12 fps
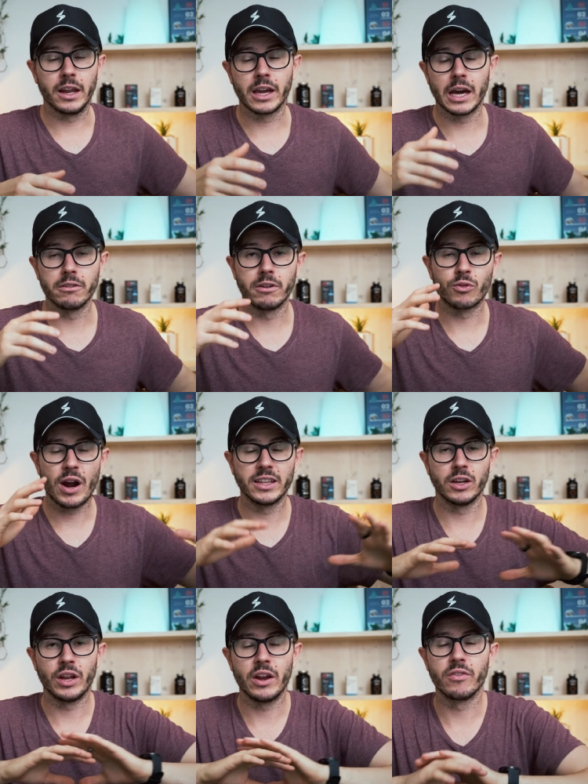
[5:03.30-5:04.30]
I kind of
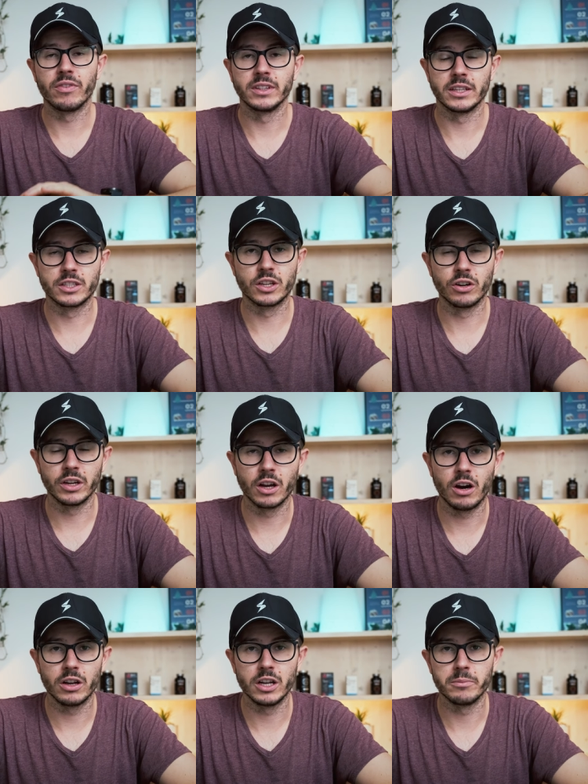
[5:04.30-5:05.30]
write down everything that's going
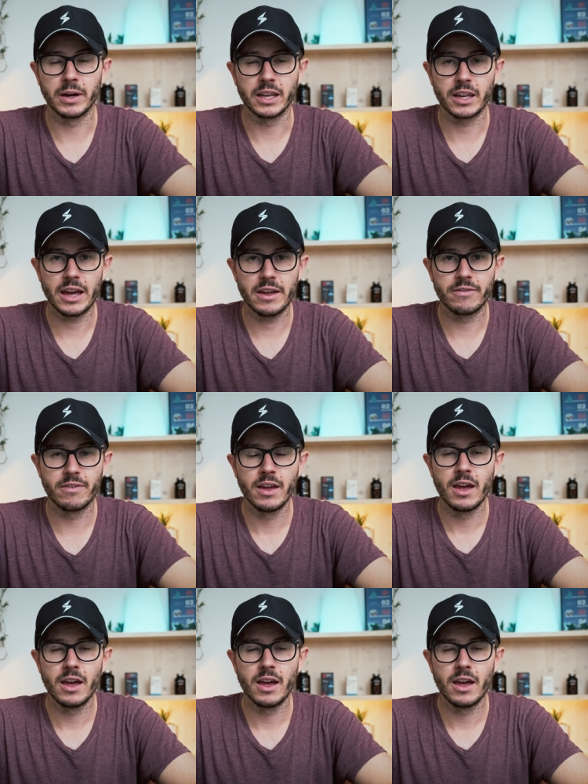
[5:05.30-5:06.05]
on in my life